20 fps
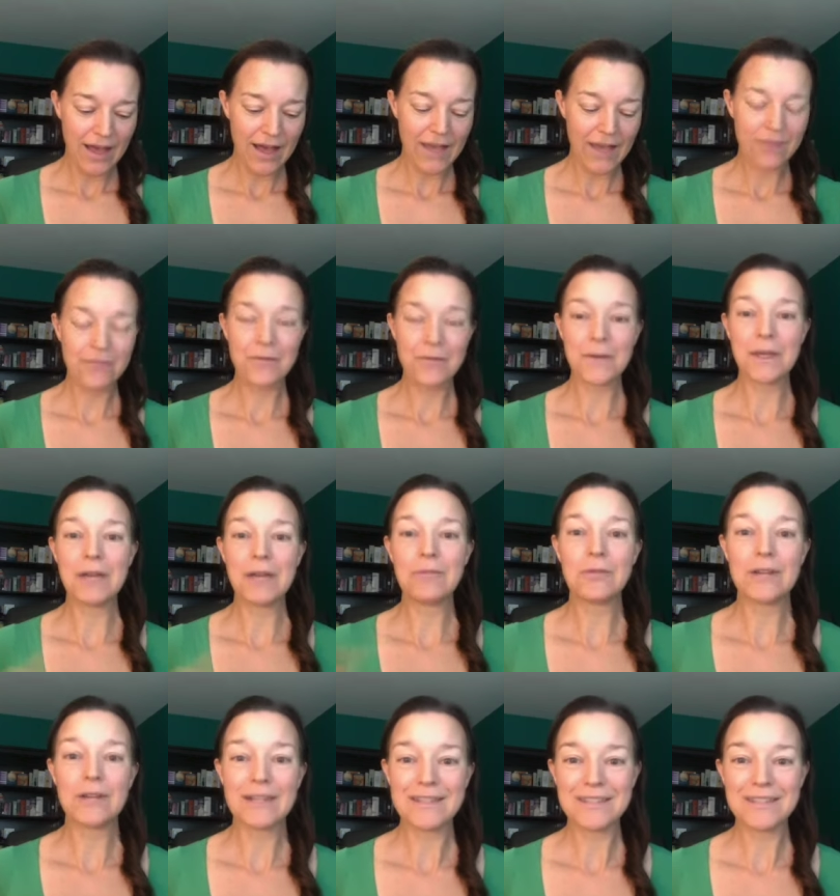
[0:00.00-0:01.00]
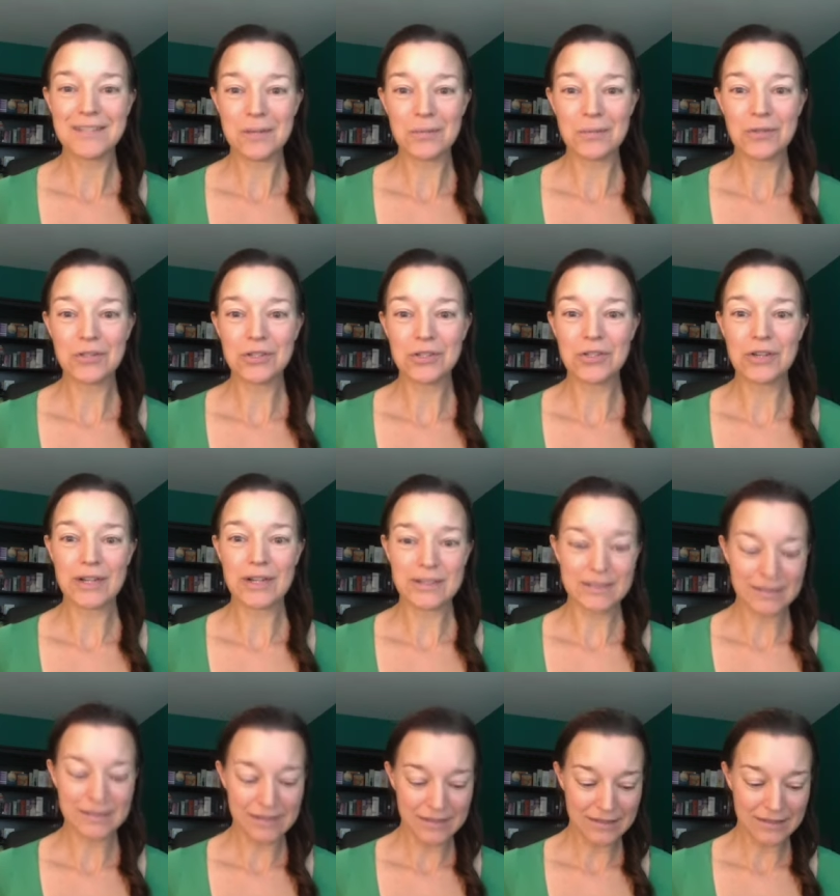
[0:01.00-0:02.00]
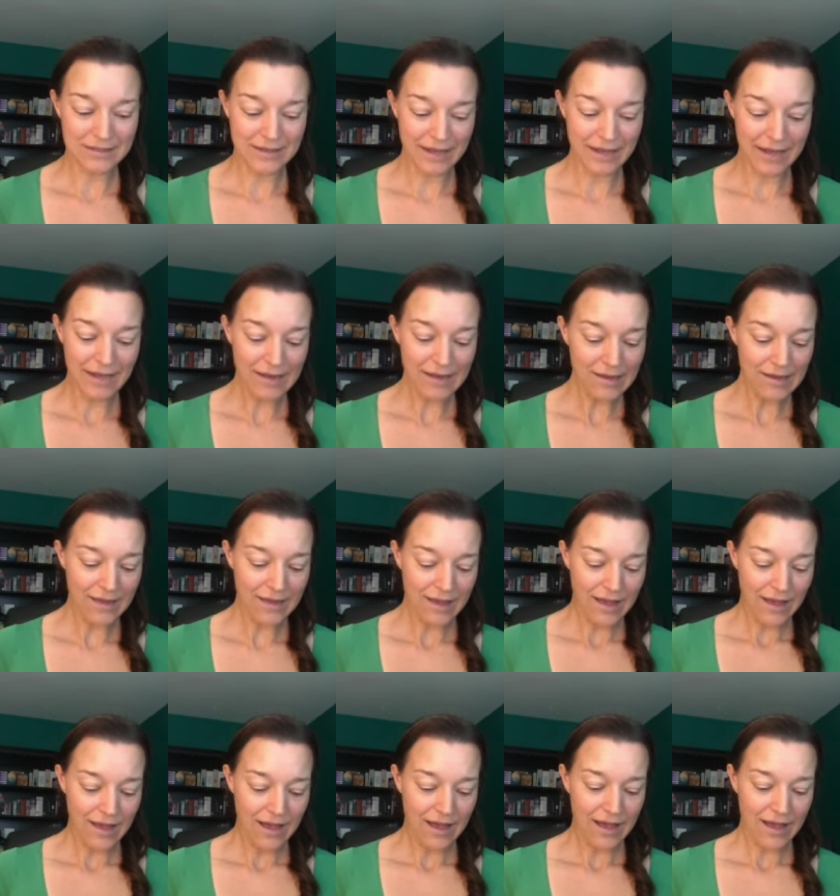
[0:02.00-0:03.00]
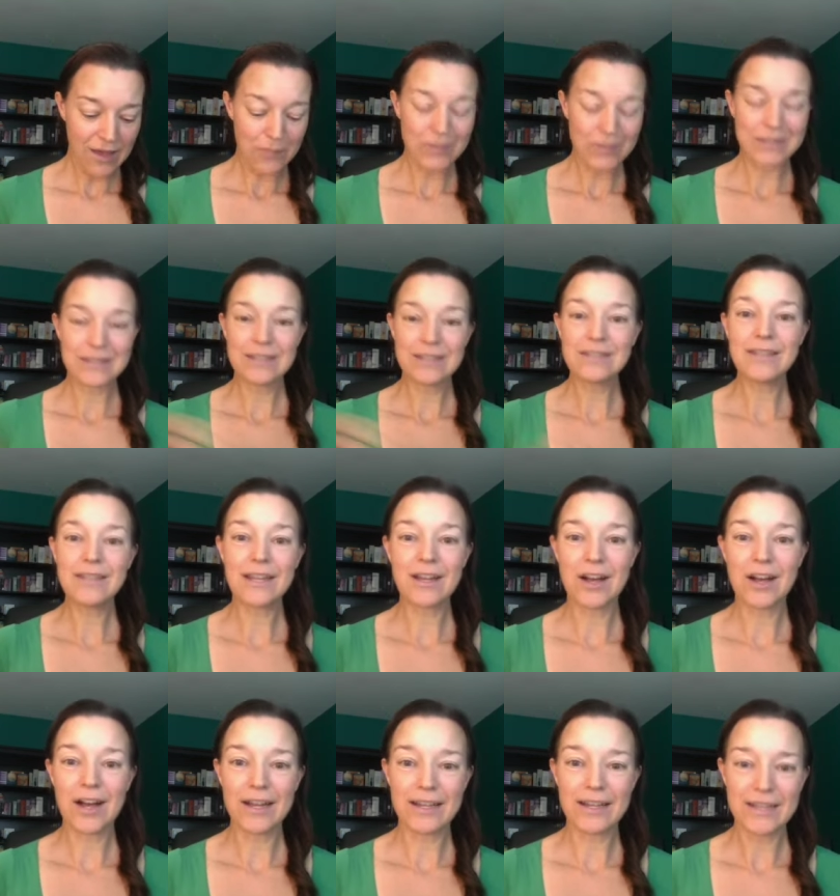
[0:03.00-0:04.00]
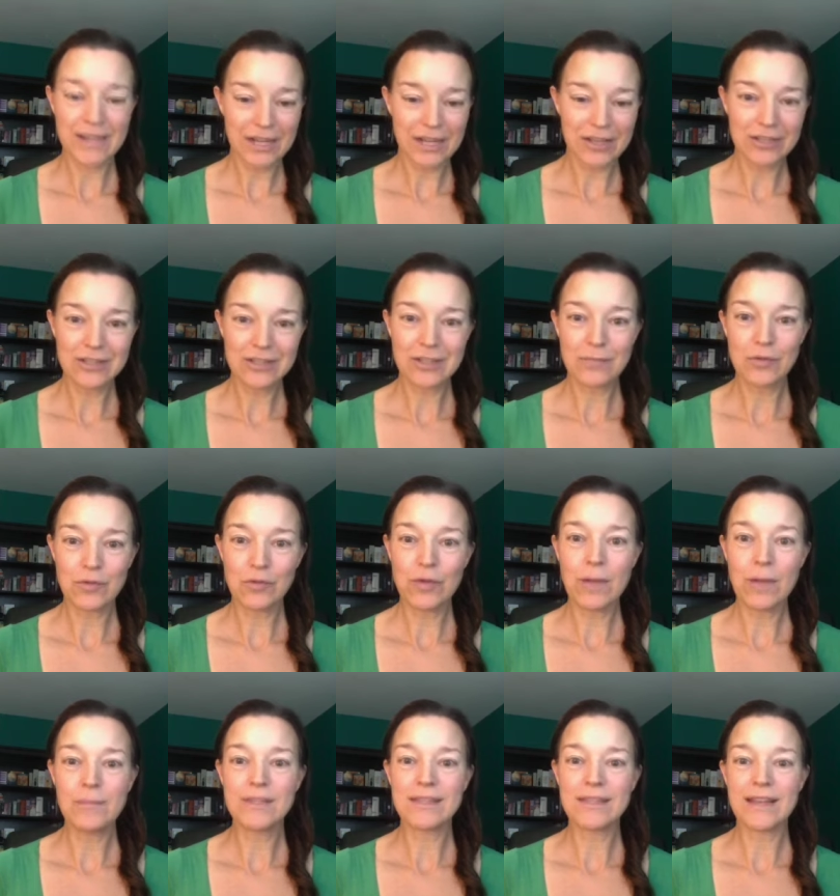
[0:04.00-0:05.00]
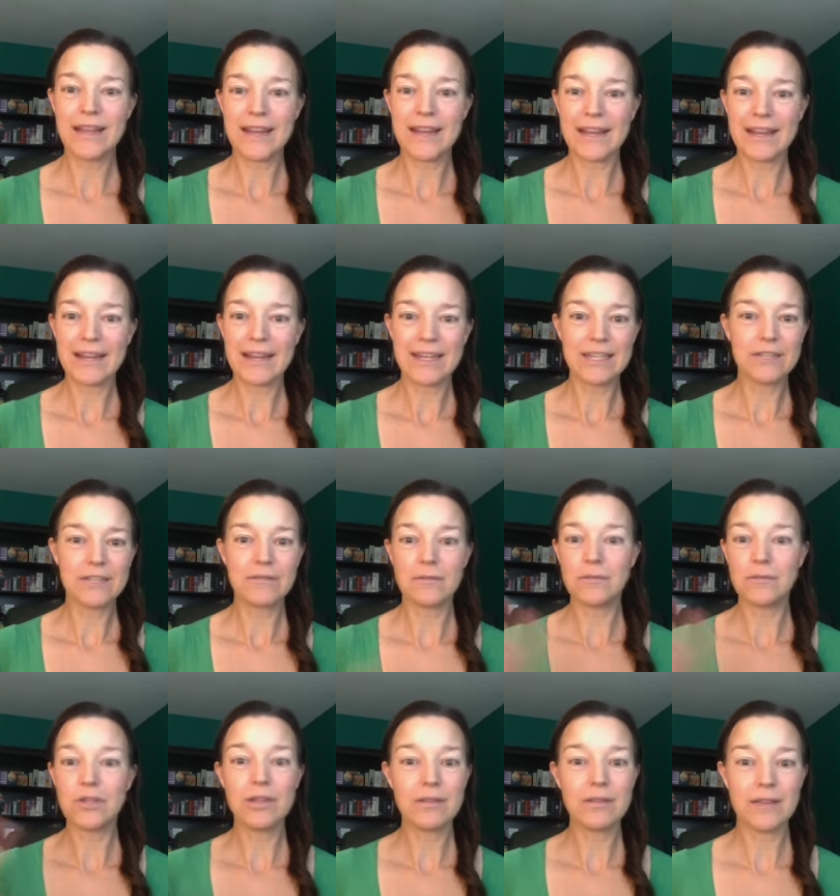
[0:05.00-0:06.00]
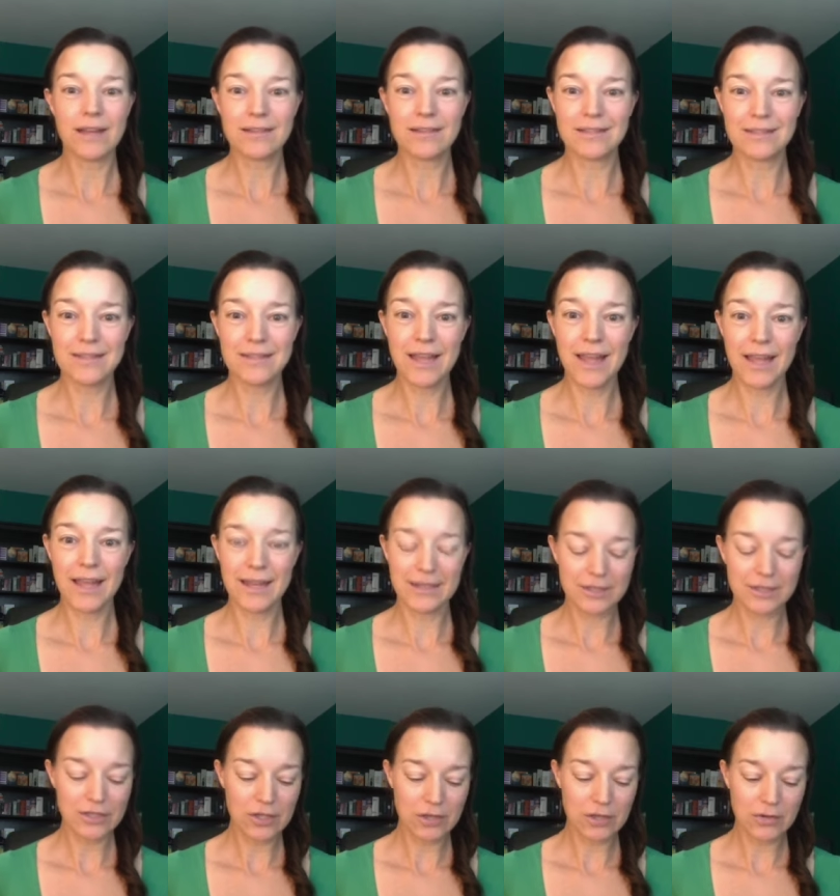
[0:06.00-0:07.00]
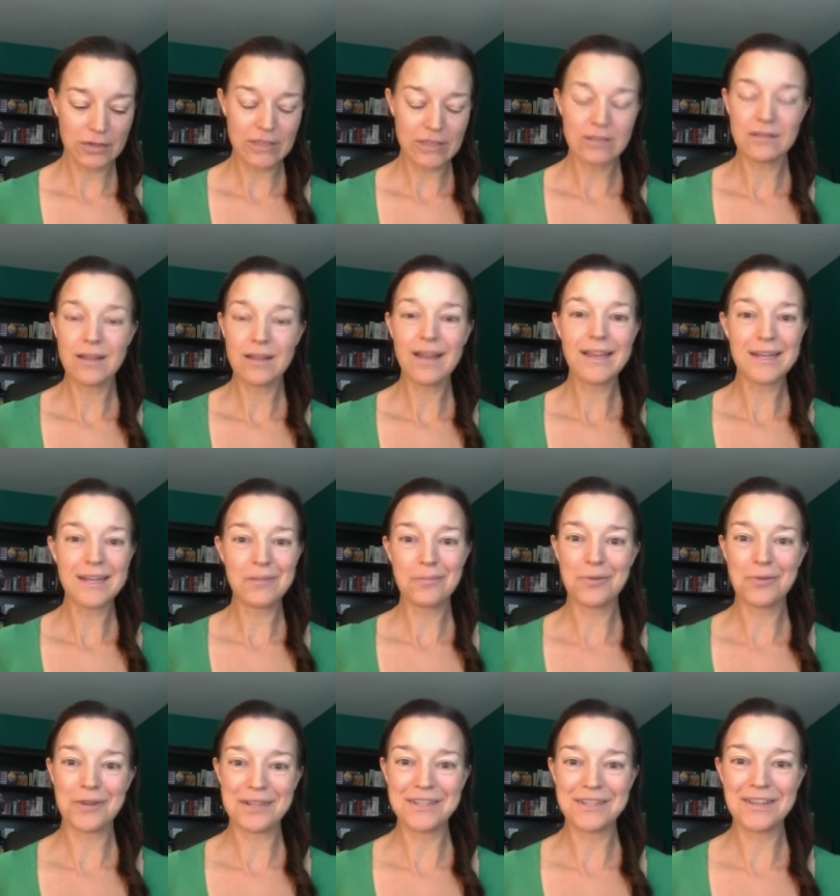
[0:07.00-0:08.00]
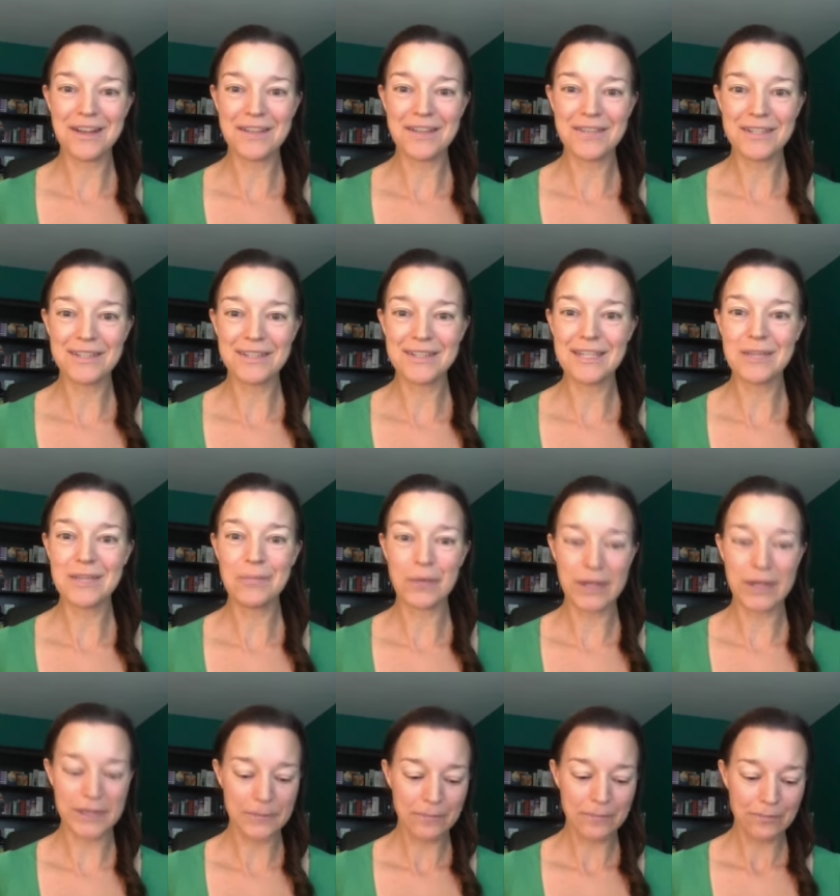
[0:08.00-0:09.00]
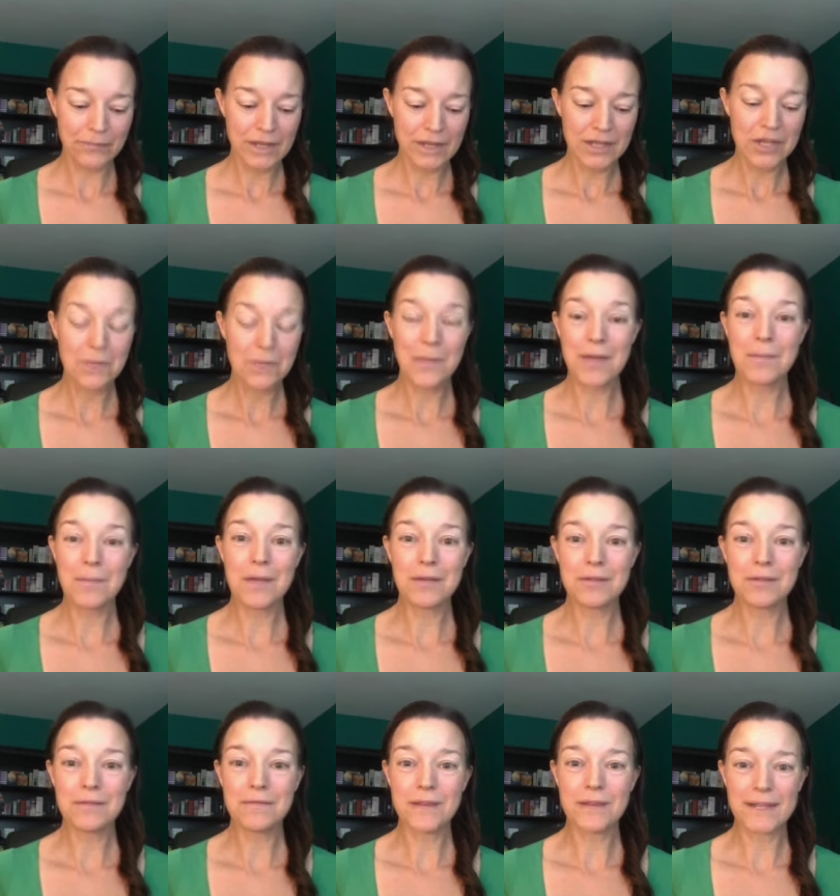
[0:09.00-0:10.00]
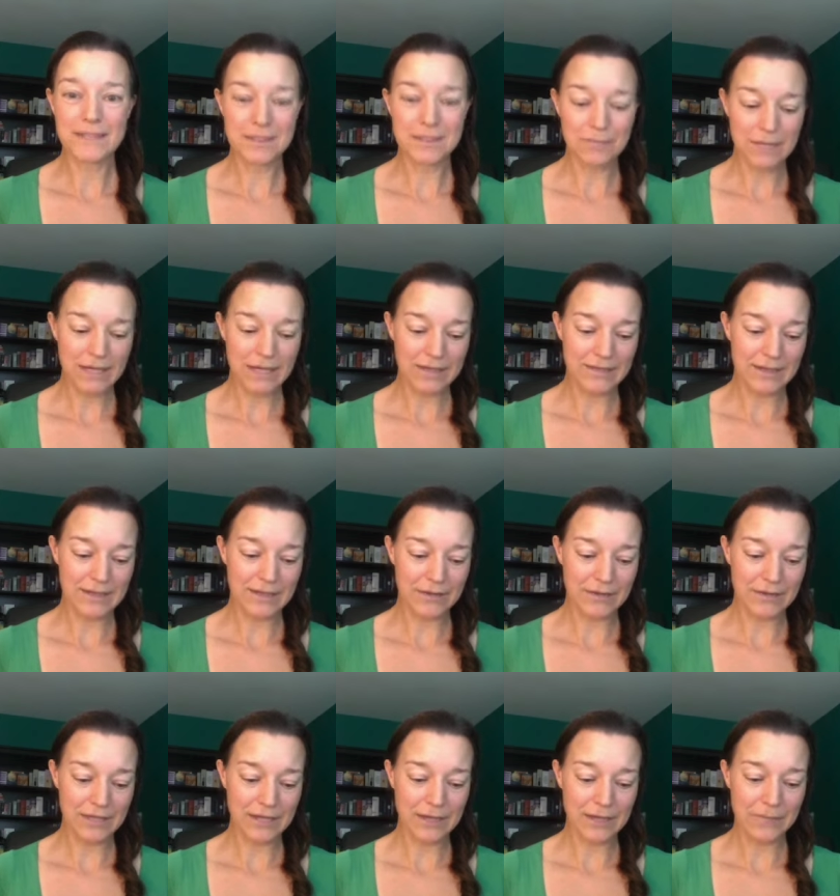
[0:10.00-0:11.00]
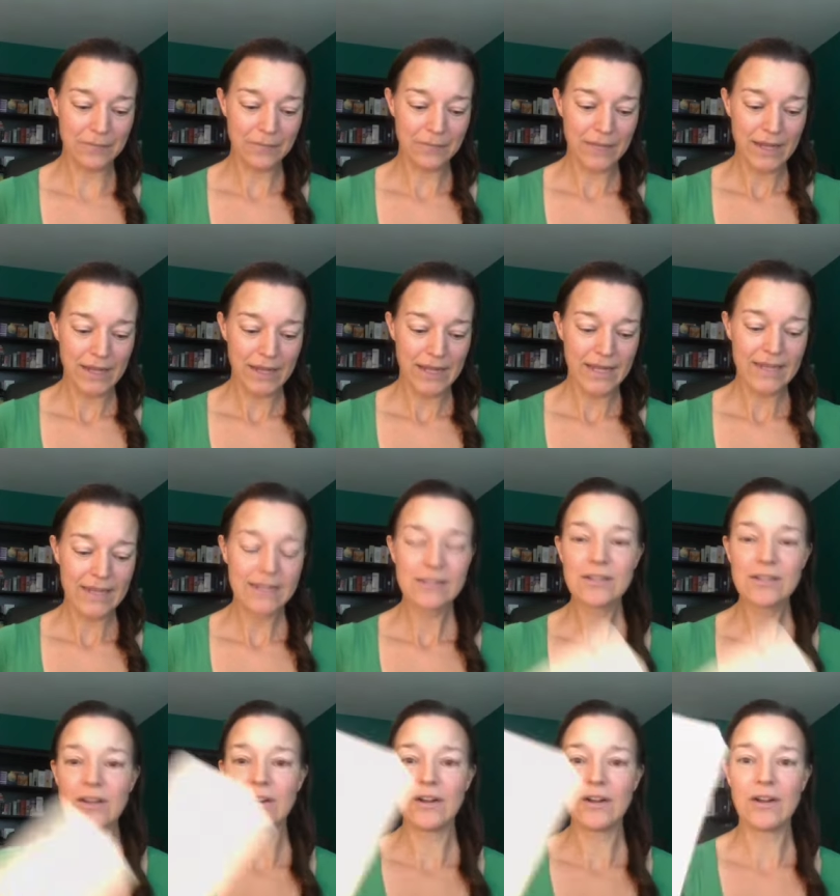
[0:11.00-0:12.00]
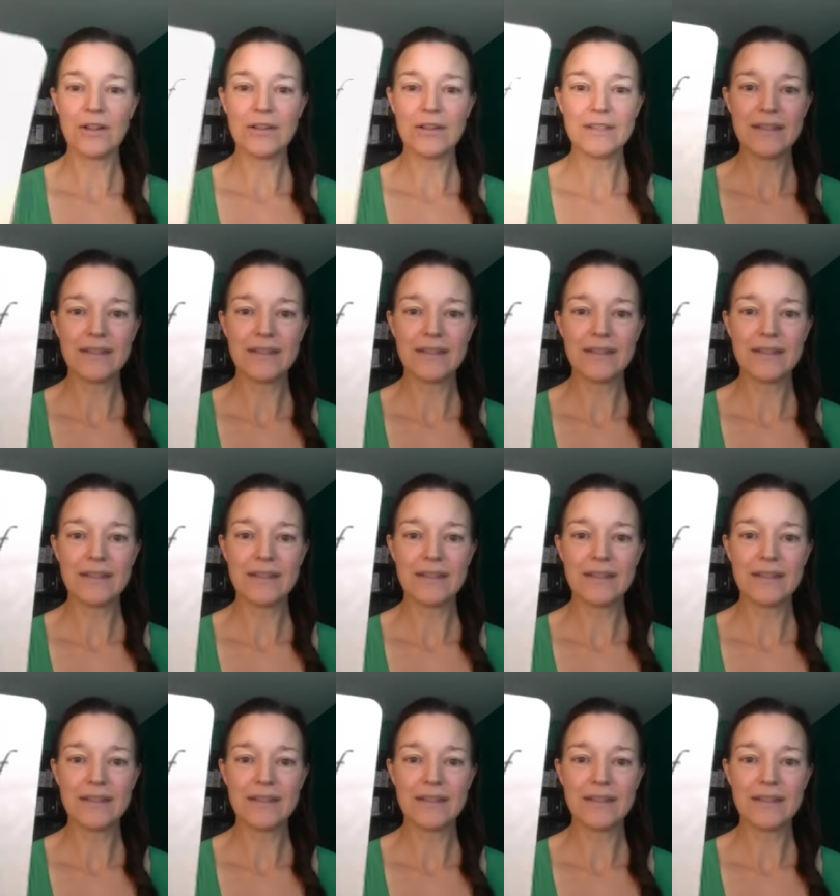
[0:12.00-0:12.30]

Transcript: I forget where I stumbled across this deck, um, but since I got it, I looked up the website and it's from 2010. So it's not in print, obviously, but you may be able to find some decks out there. It is called